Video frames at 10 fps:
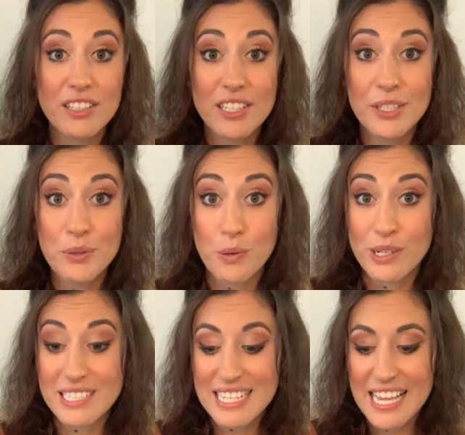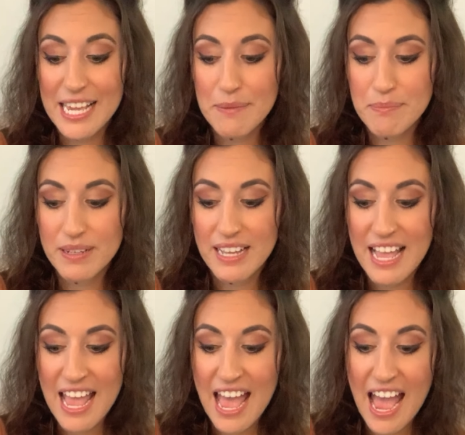glue or tape.
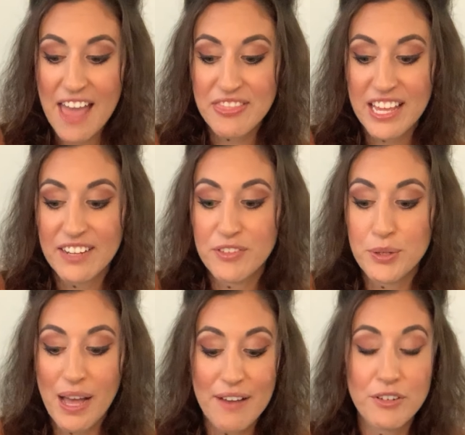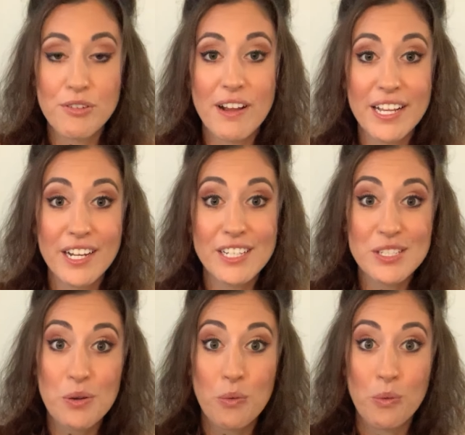And then if you have
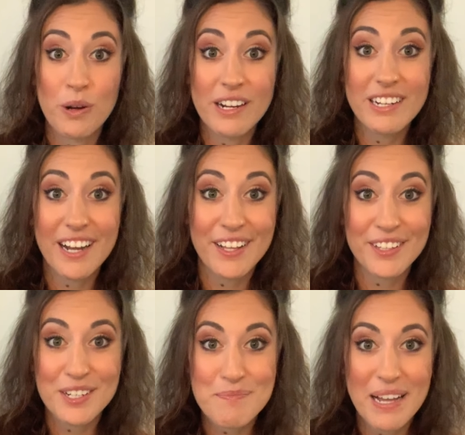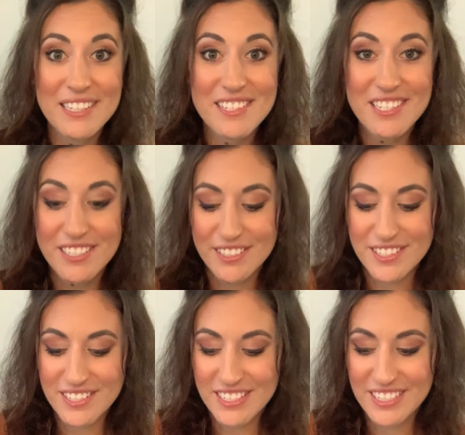crayons or colored pencils.
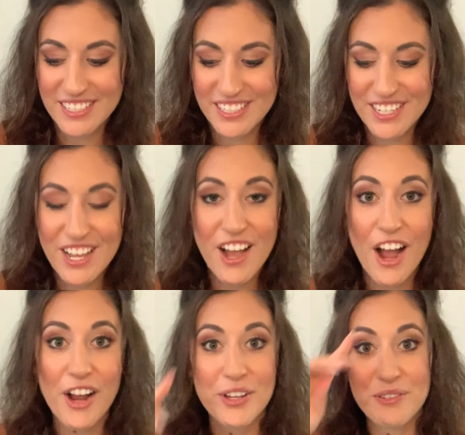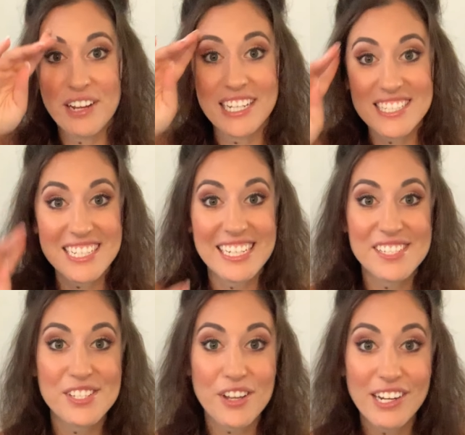Are you ready to
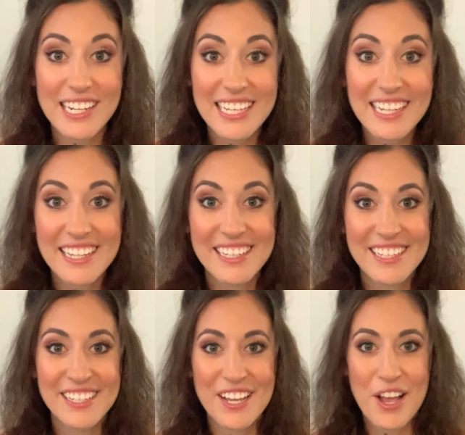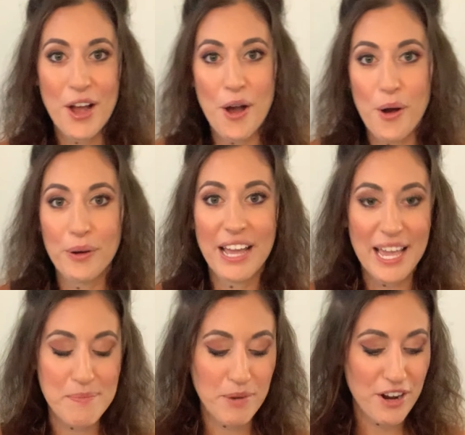get started?
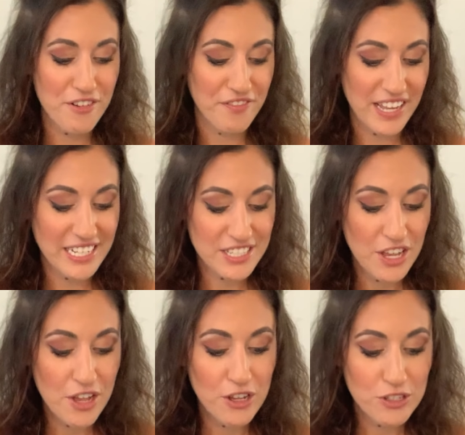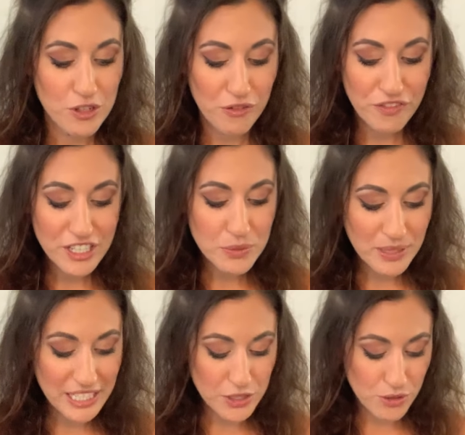Okay, perfect. So first we
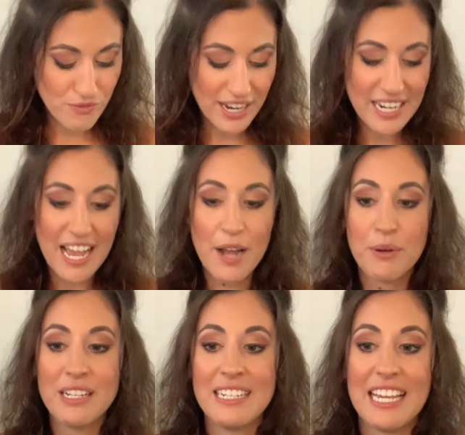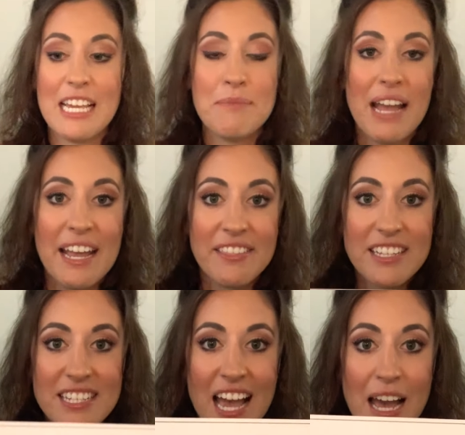need to write our name at
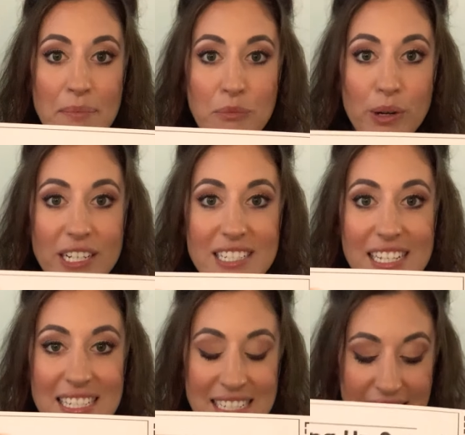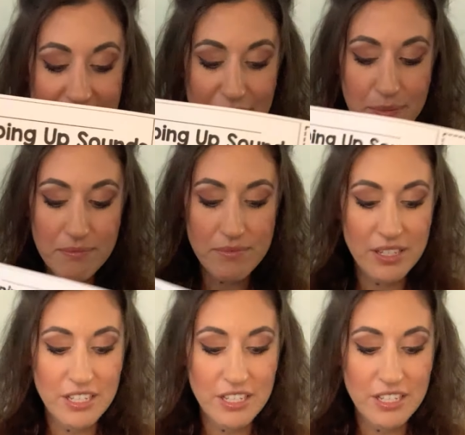the top where it says name.